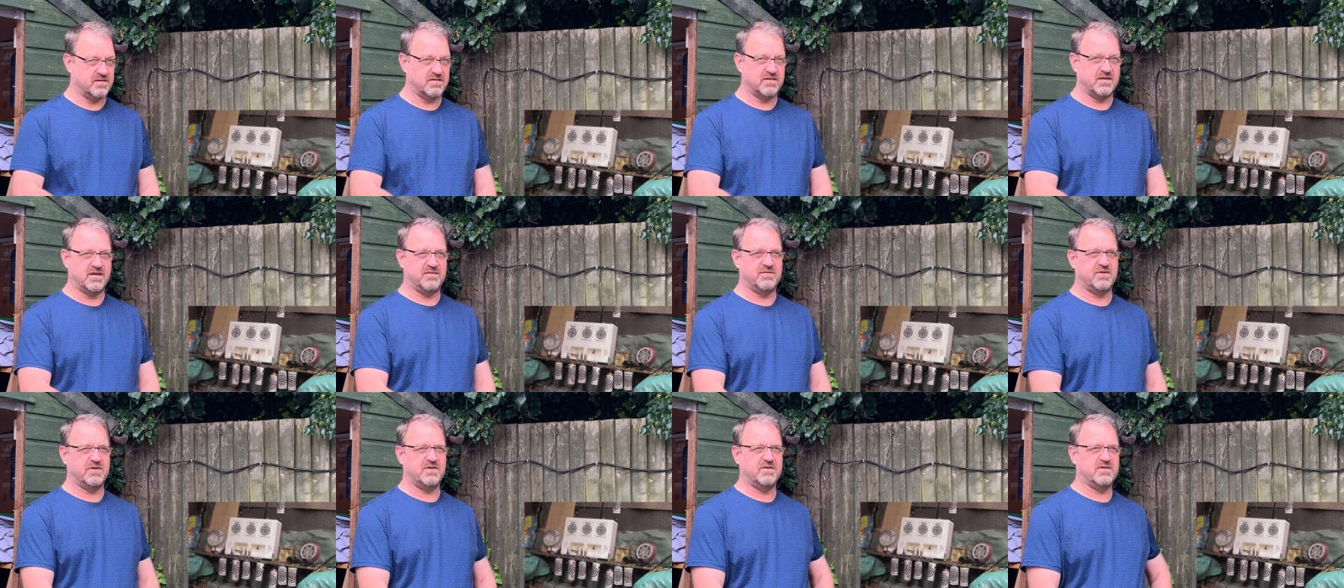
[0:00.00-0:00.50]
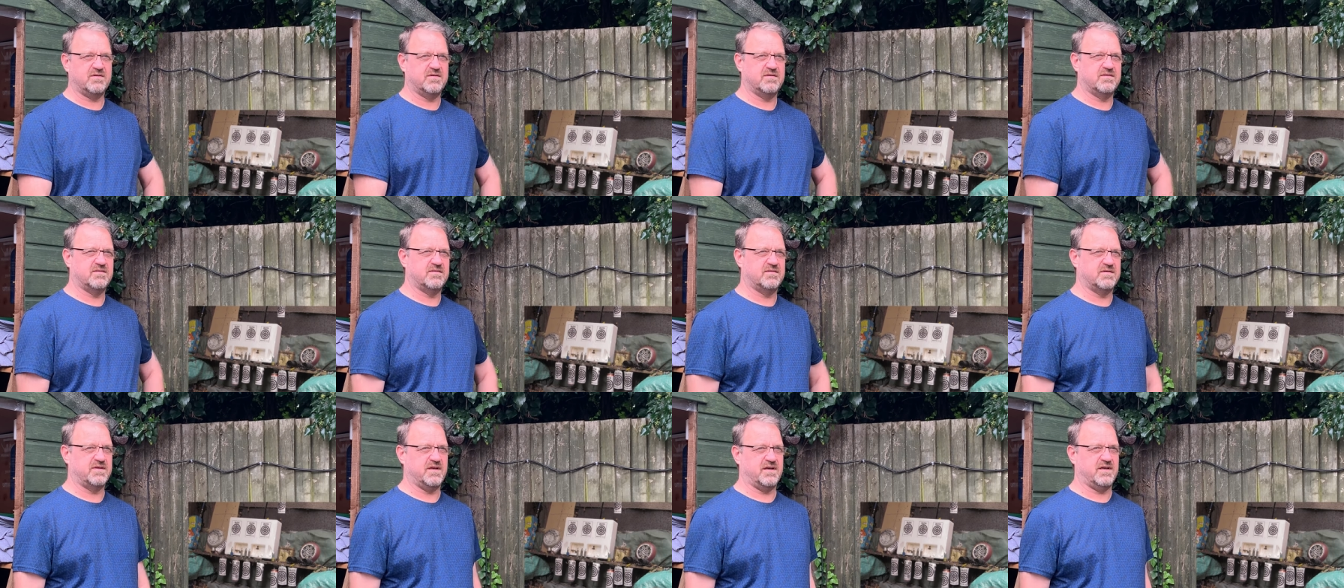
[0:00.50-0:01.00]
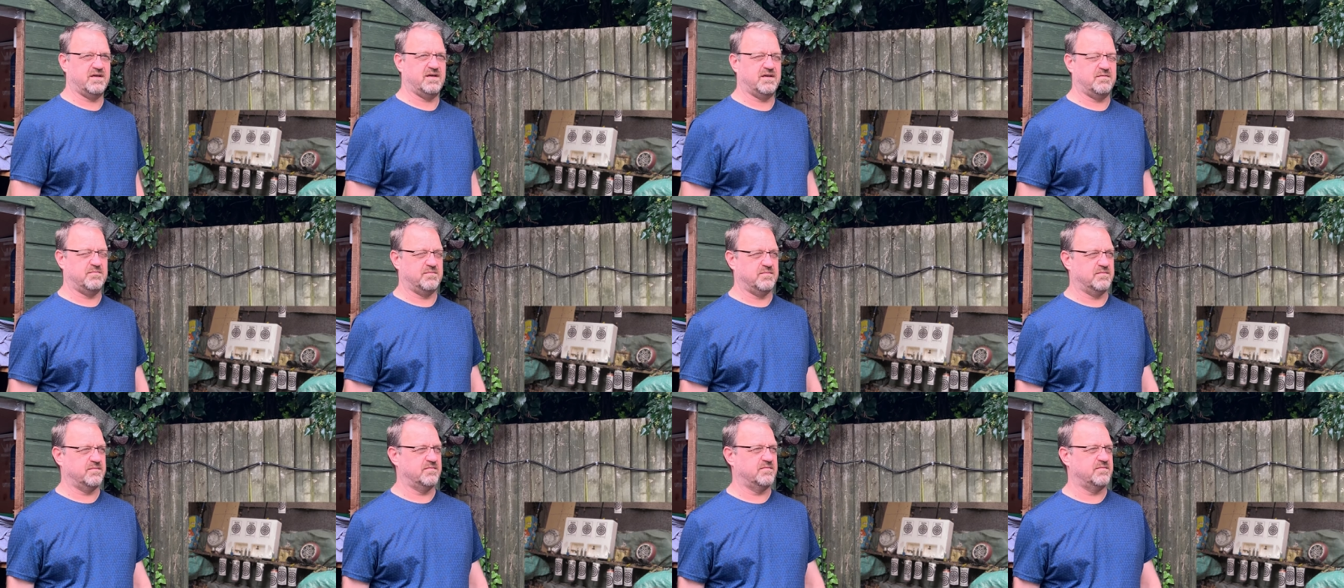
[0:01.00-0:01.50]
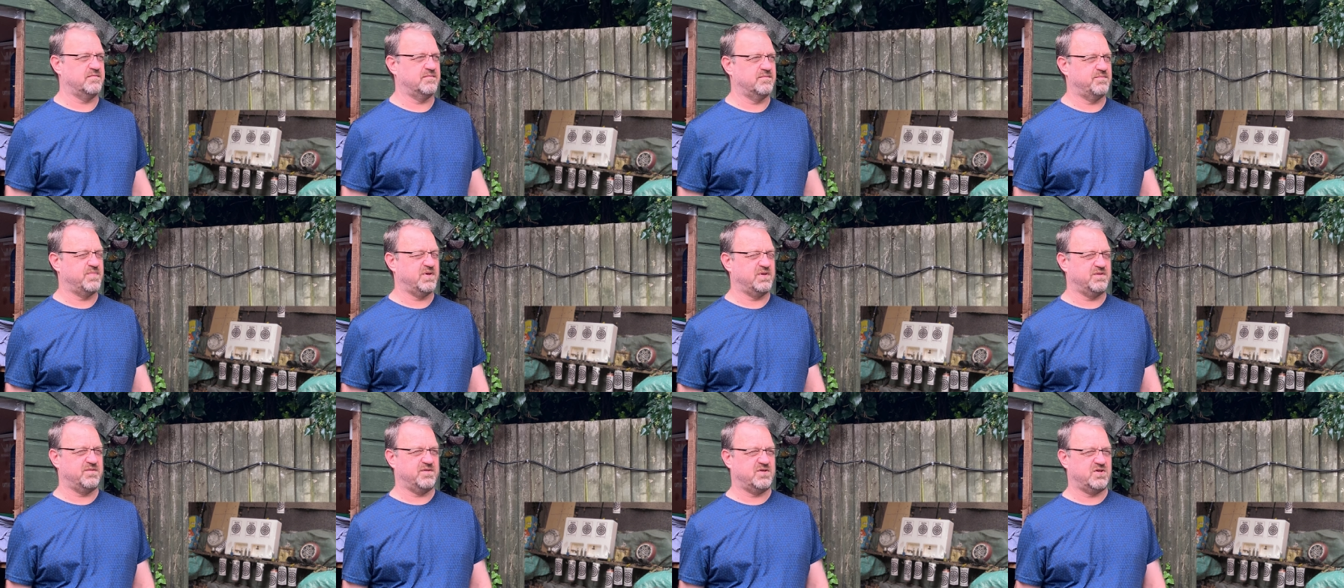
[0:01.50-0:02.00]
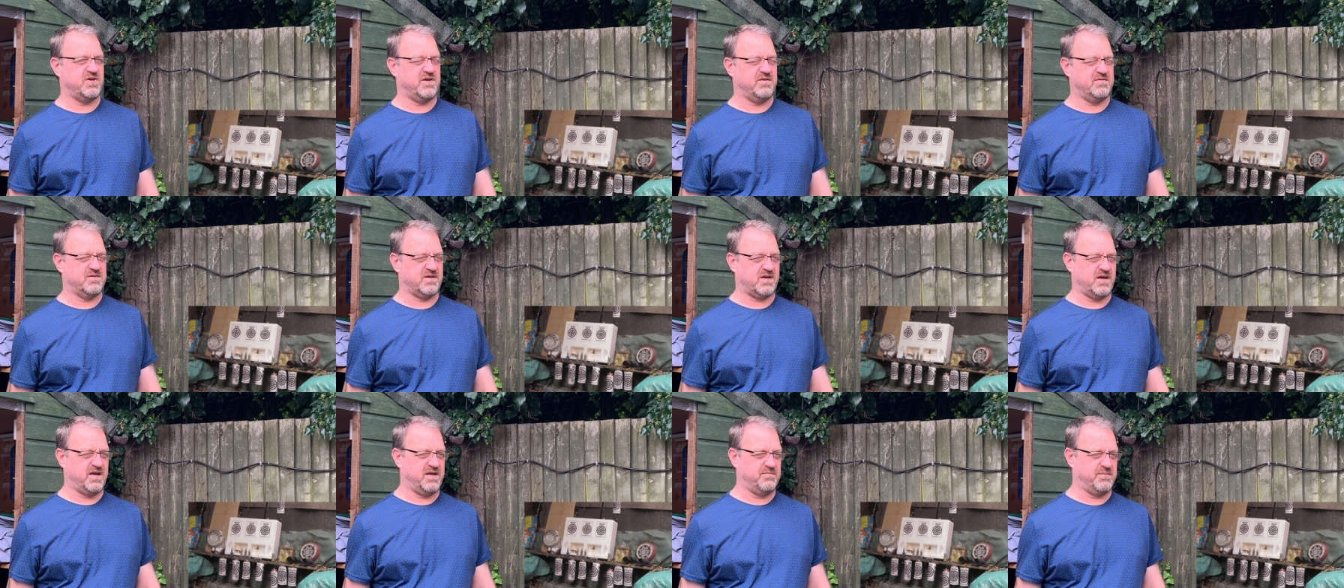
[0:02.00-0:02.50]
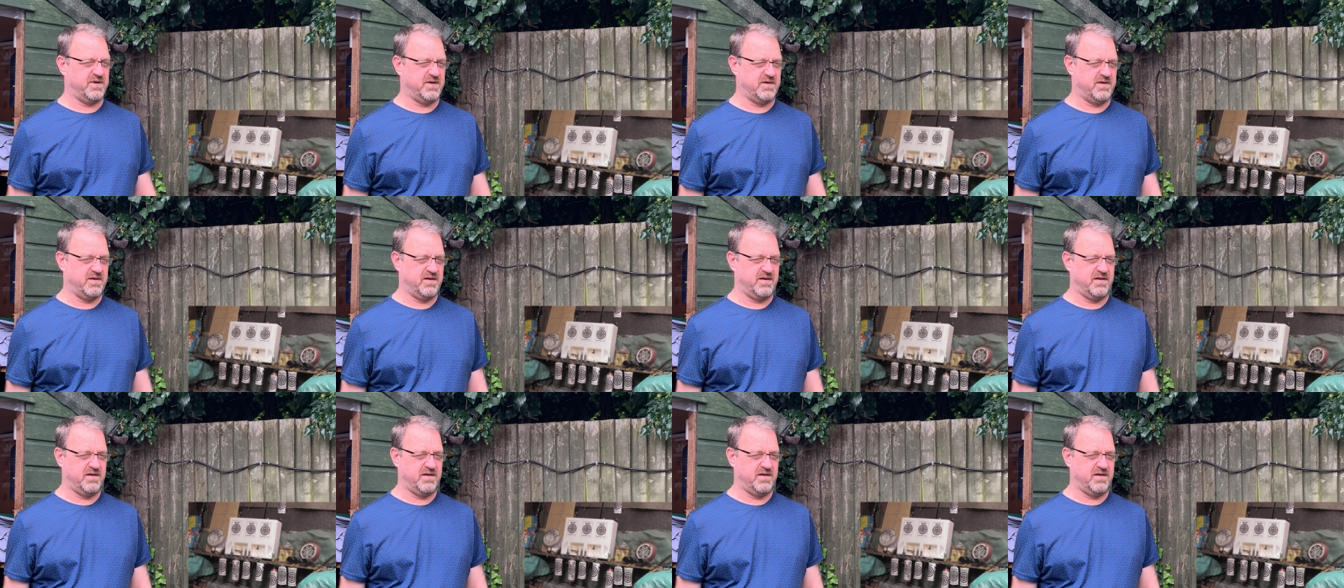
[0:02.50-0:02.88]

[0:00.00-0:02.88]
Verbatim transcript: Have you? Damn. Put the chance came in.